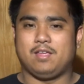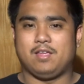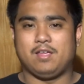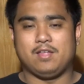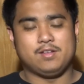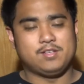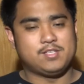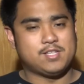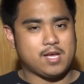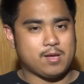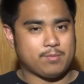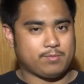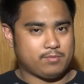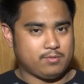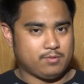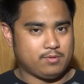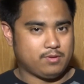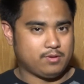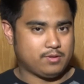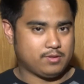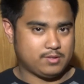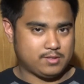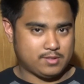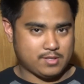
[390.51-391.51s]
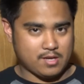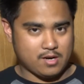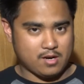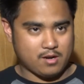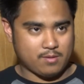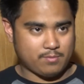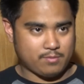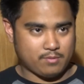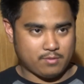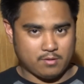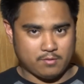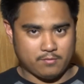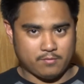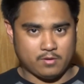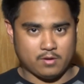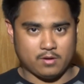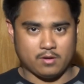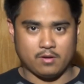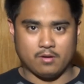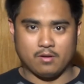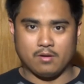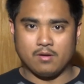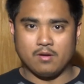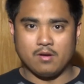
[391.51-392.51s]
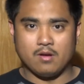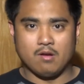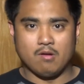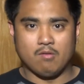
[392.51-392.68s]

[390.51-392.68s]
in-depth setup of